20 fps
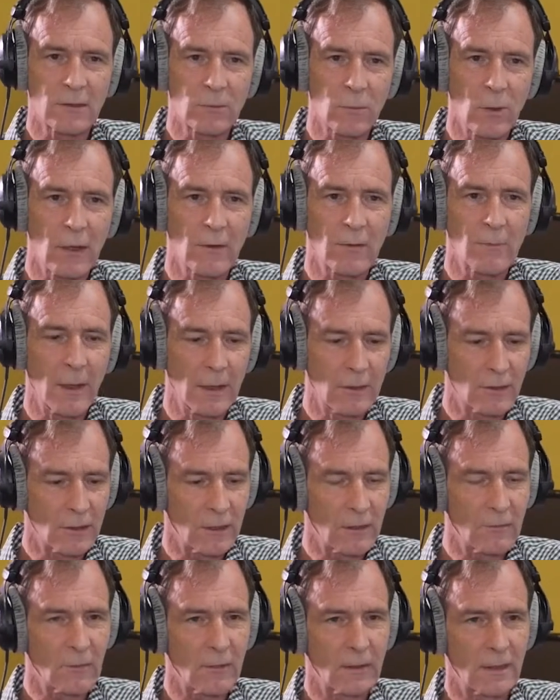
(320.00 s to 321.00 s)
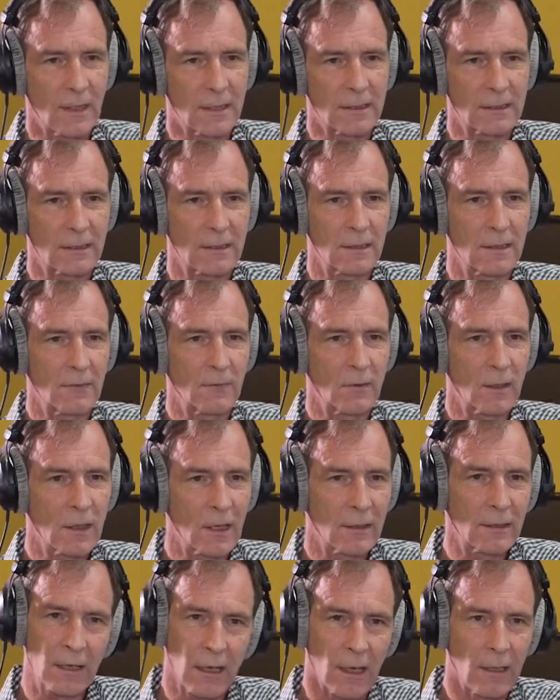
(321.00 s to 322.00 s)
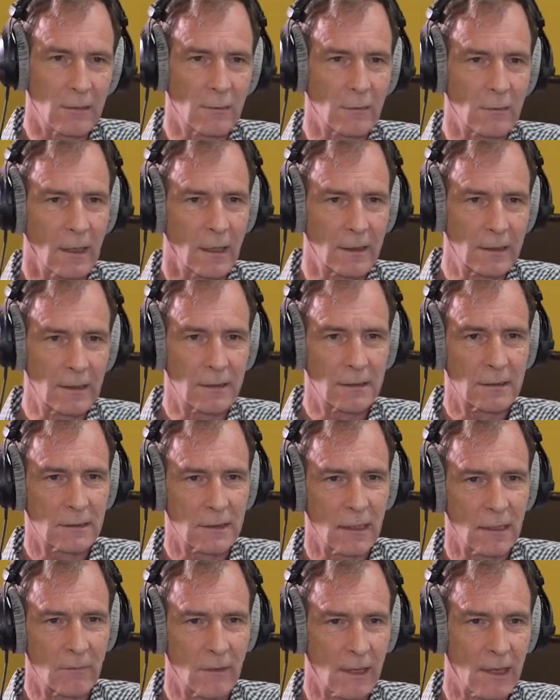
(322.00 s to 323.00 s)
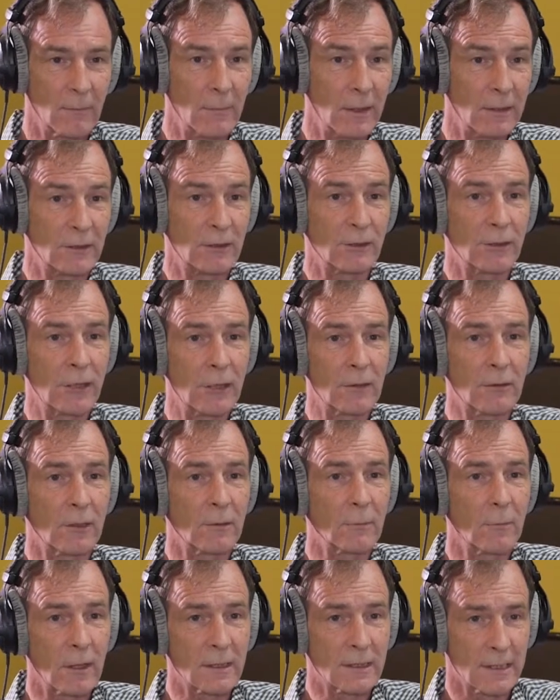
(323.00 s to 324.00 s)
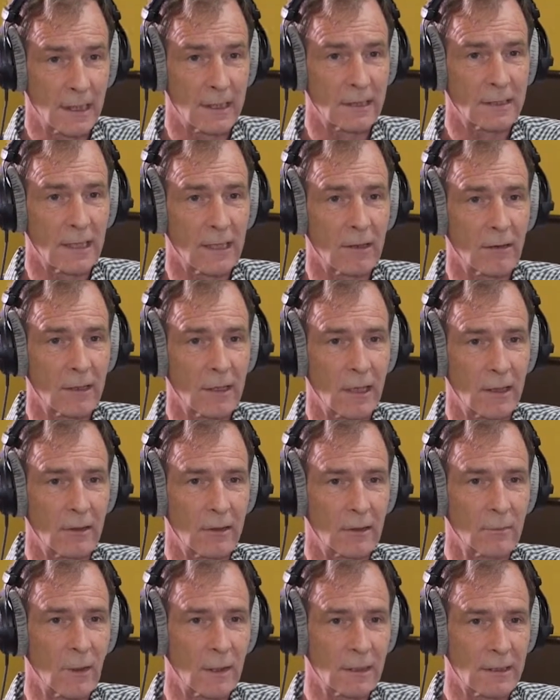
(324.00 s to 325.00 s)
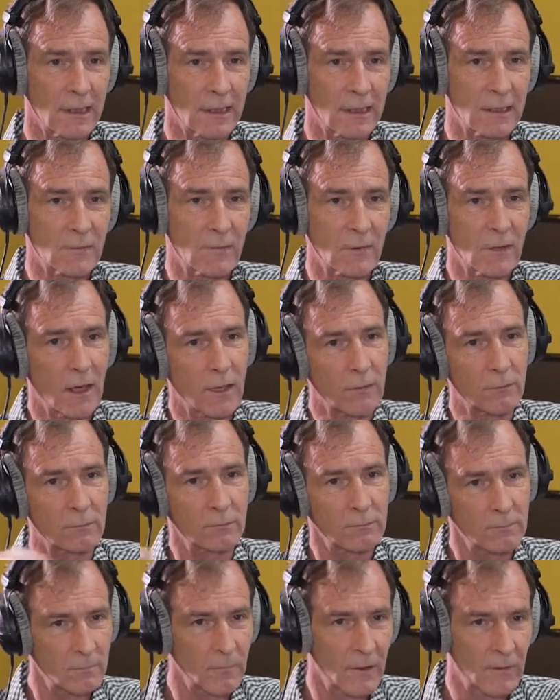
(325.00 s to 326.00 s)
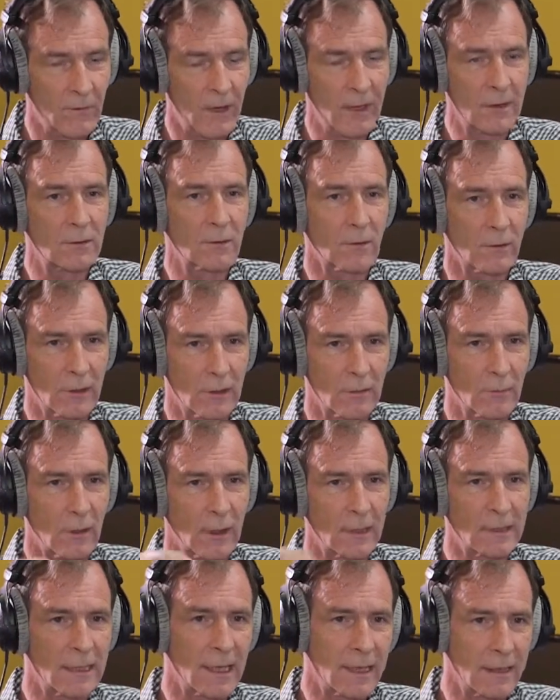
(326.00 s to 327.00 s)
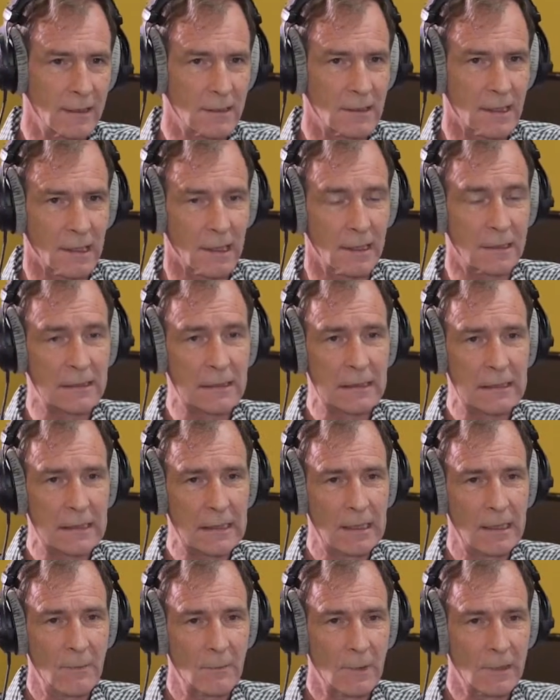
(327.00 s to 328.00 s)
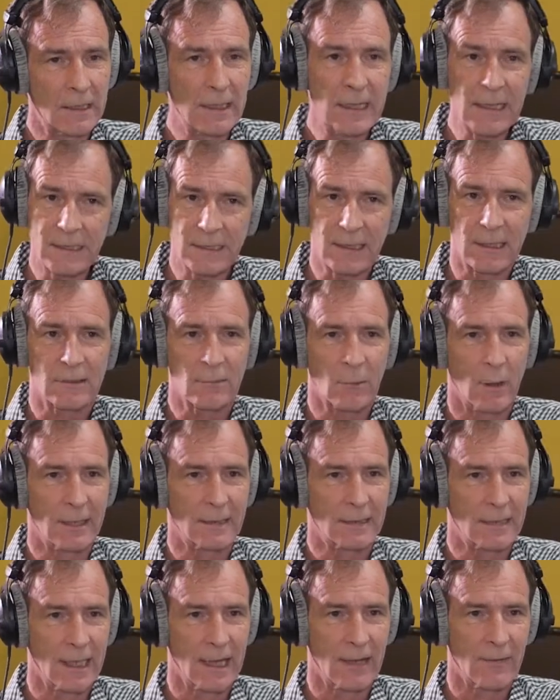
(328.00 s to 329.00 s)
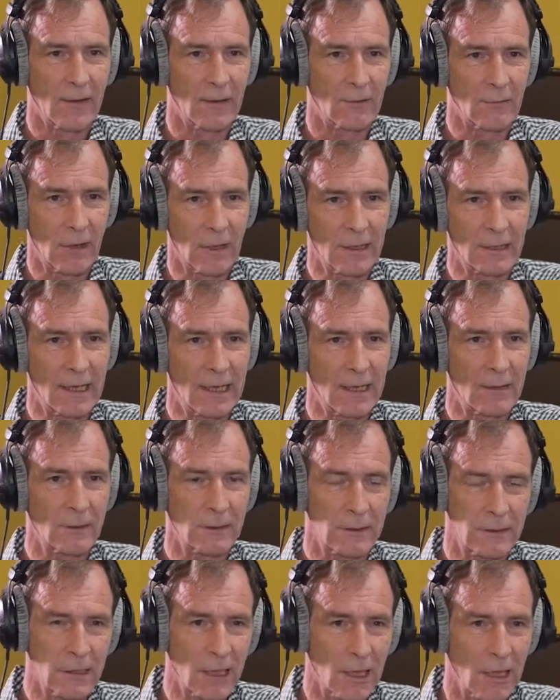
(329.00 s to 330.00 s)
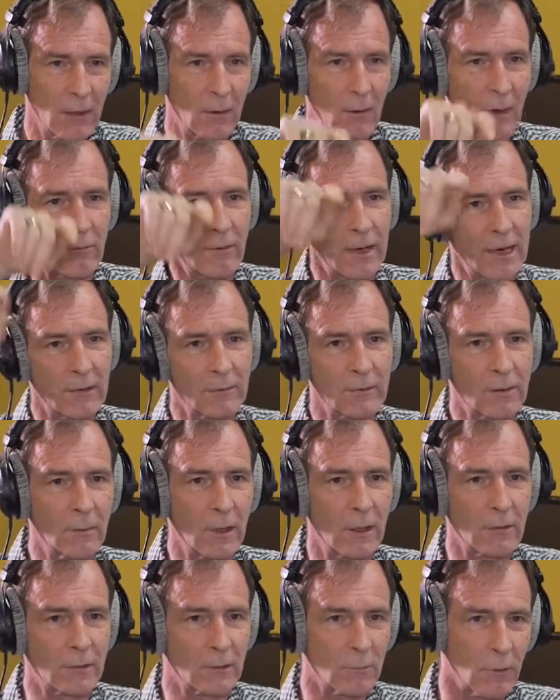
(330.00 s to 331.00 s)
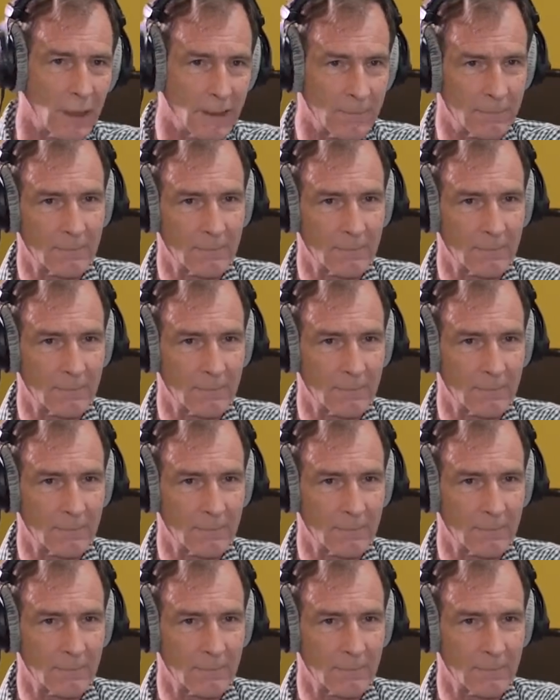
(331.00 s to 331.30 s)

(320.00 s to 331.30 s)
Now, it's worth mentioning for this, that if you're going to go, and it's recommended you do, you can buy tickets there, I know. You can buy tickets for the whole event, or you can buy daily tickets. But the easiest way to get there right now is to go around the motorway.